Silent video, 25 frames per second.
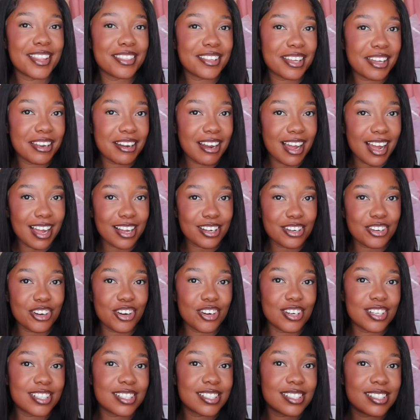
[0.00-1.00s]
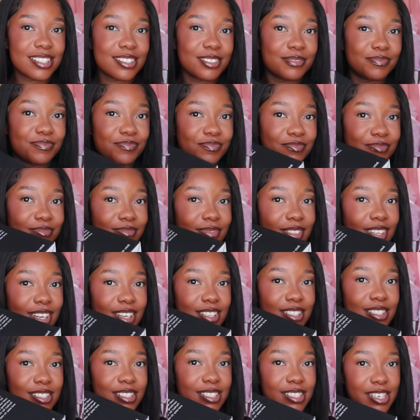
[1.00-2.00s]
And then I got
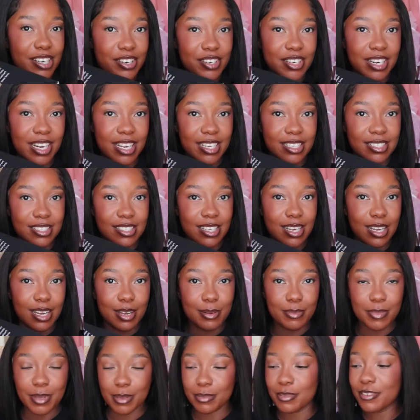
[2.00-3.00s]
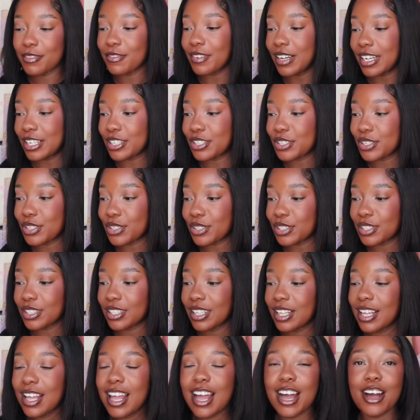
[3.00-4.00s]
a sterilizer, a vital
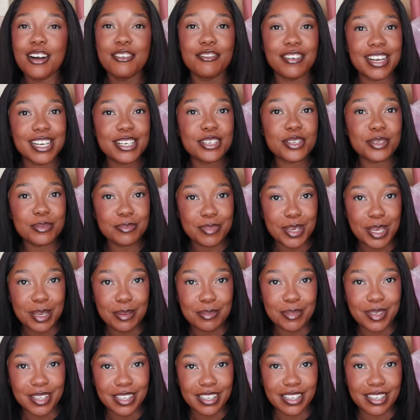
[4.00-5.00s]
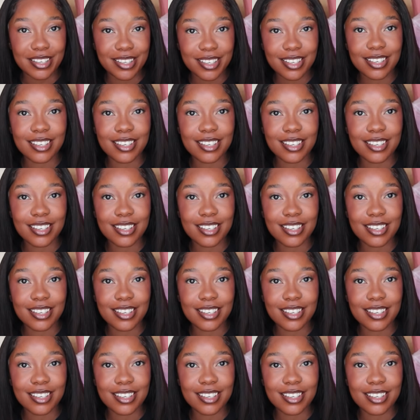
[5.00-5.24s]
baby